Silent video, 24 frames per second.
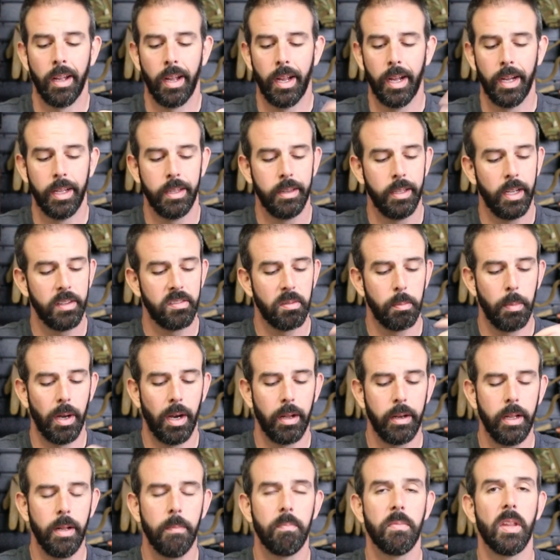And that's
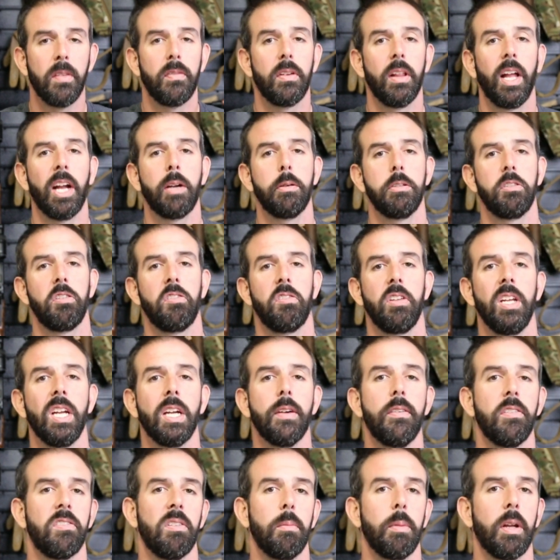about it. If you like what you see,
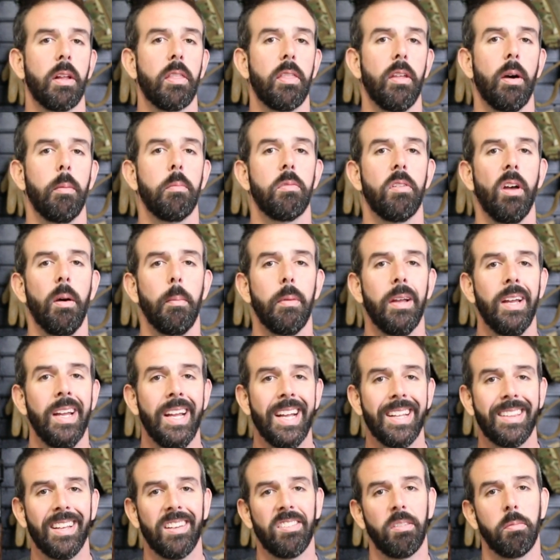give us a big thumbs up,
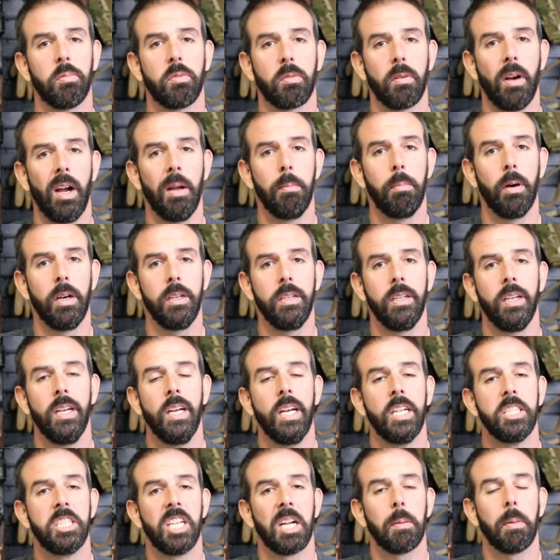hit that subscribe button,
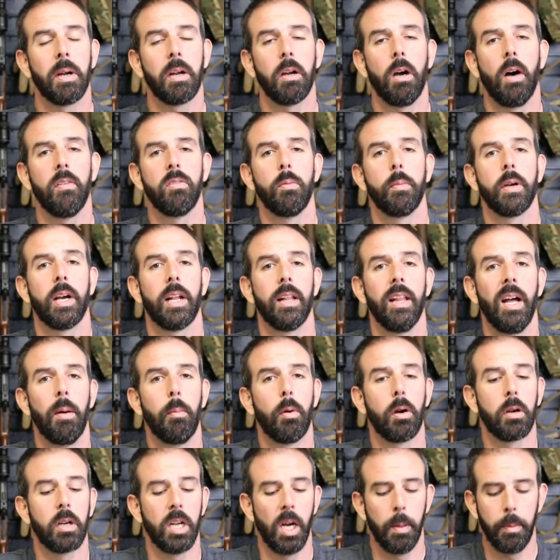check back off, and we got a
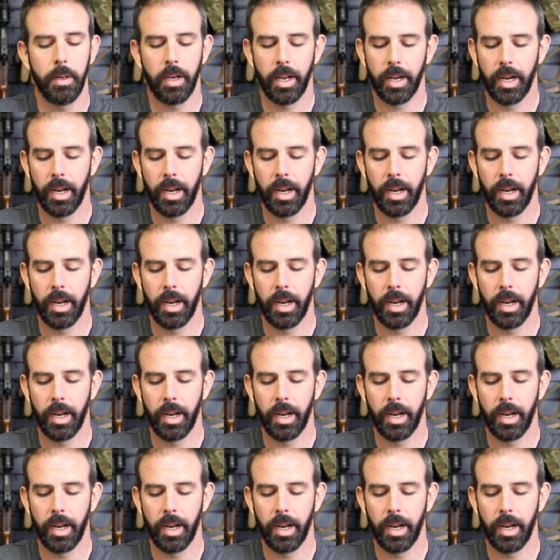lot more coming.